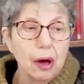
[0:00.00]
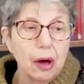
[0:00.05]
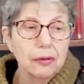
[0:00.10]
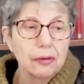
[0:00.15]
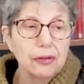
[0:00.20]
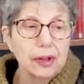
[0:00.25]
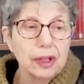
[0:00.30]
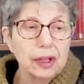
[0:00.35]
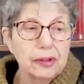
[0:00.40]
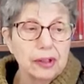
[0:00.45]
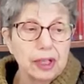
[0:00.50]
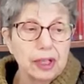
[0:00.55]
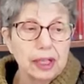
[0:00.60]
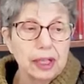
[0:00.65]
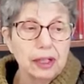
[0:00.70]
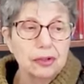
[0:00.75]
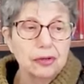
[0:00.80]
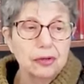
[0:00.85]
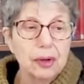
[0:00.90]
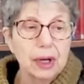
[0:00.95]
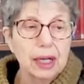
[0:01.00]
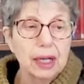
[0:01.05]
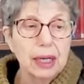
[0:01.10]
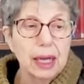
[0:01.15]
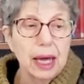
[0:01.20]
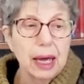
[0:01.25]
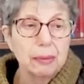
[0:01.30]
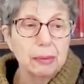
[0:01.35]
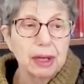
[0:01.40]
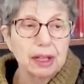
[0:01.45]
of the
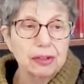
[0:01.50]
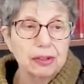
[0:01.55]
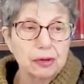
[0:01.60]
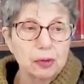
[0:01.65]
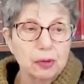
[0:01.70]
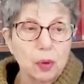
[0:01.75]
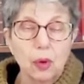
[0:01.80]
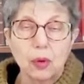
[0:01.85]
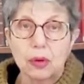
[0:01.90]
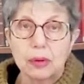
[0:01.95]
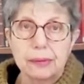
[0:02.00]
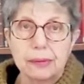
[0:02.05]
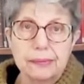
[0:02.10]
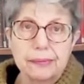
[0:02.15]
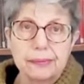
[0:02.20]
Israel-Hamas war.